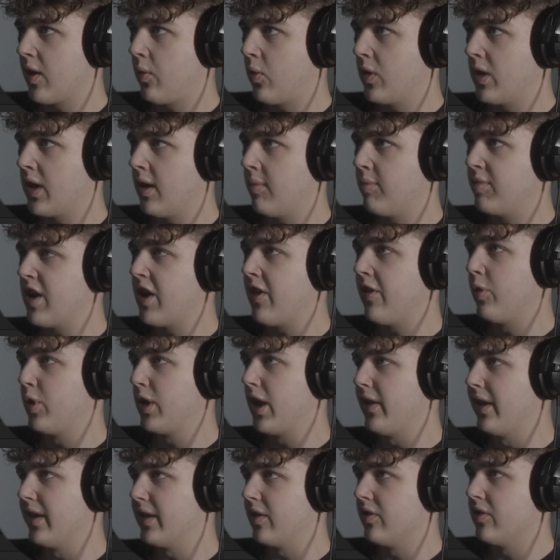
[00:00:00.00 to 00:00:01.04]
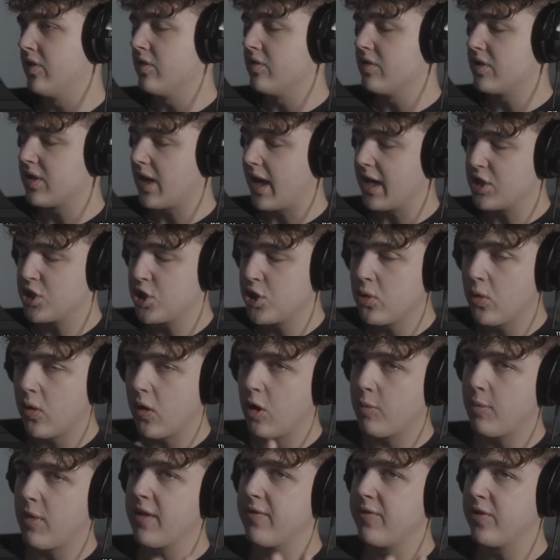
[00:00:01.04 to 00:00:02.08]
that one up. Now what I like to do is I shoot
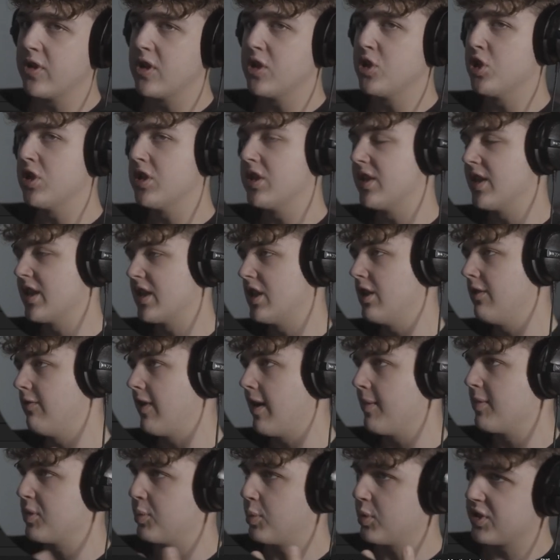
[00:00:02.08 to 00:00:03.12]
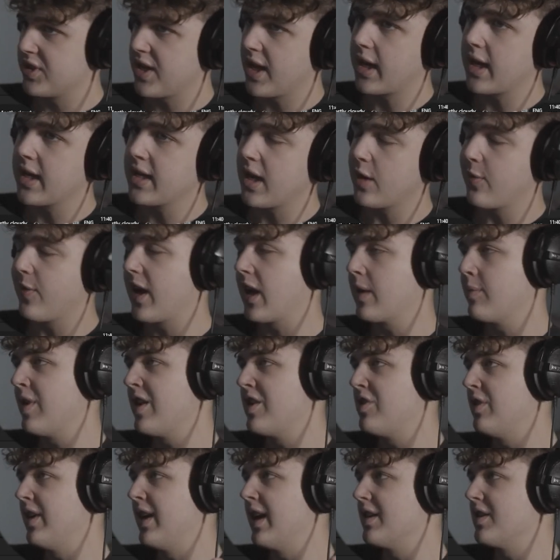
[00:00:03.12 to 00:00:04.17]
all my footage in 60 frames per second. I
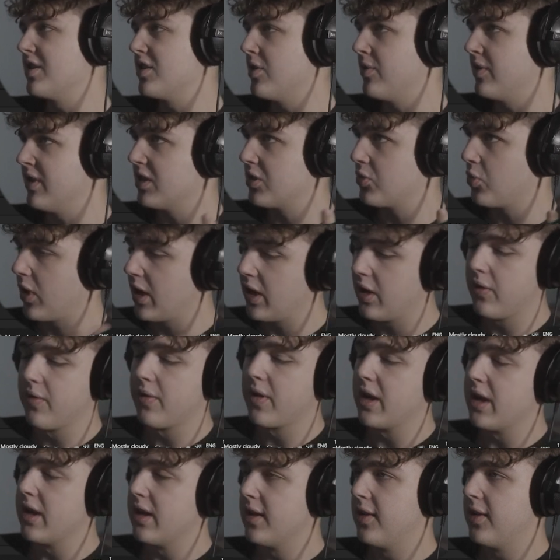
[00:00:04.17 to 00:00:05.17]
recommend you guys do it as well.